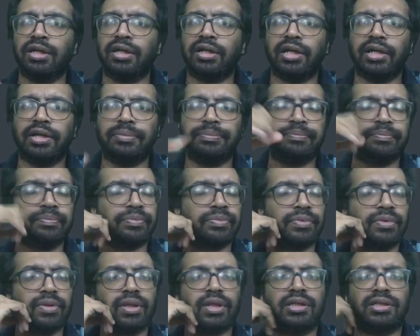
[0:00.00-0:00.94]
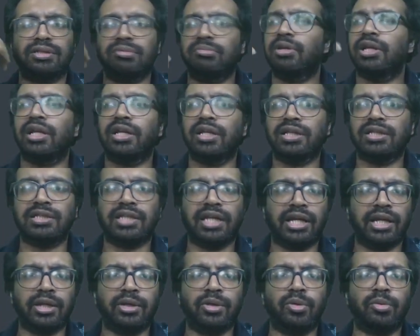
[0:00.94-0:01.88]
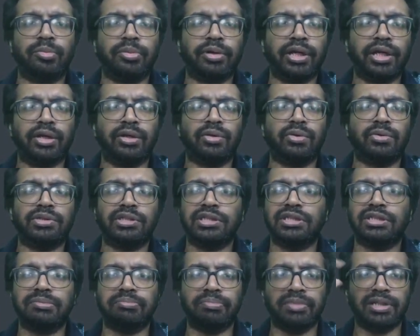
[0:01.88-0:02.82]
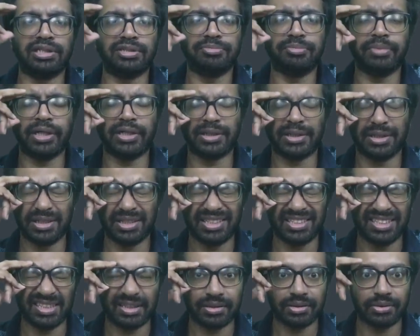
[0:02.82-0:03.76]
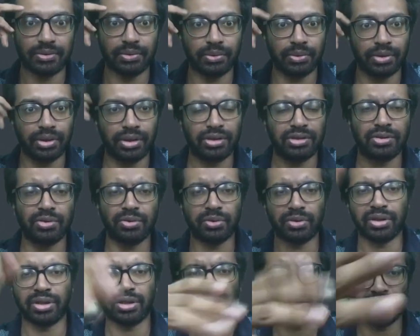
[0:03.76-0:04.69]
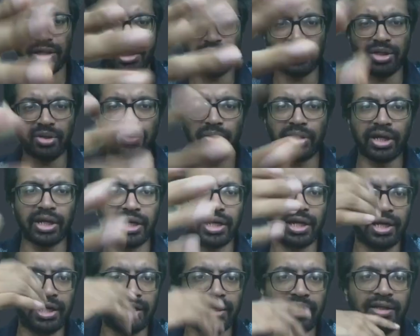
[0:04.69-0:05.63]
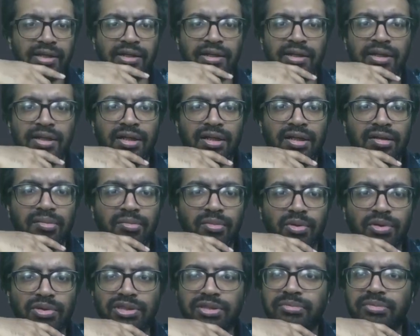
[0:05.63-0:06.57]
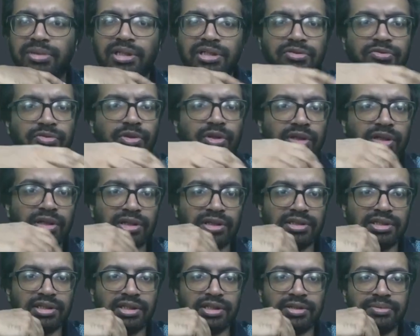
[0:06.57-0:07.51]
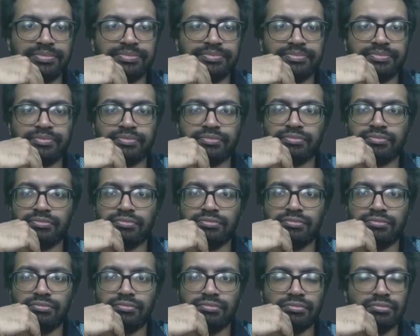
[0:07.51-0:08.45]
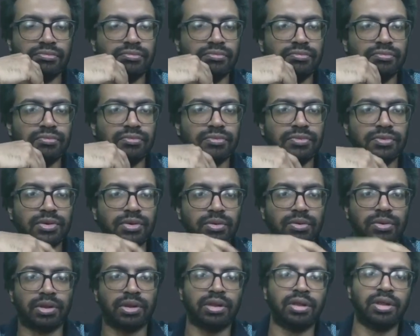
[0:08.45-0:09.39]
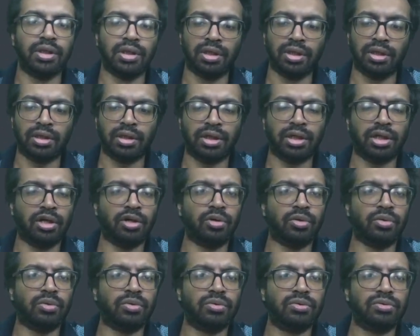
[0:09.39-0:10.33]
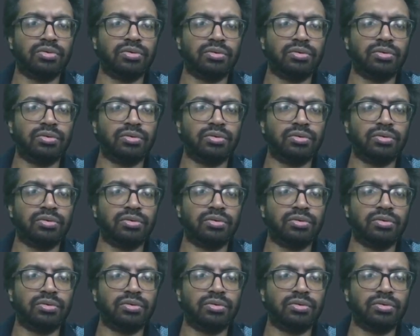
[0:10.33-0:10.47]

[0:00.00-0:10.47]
Right? Similarly, the second opening and closing symbols match. Okay, so clearly, you can add more symbols if you are interested in. Okay. Now,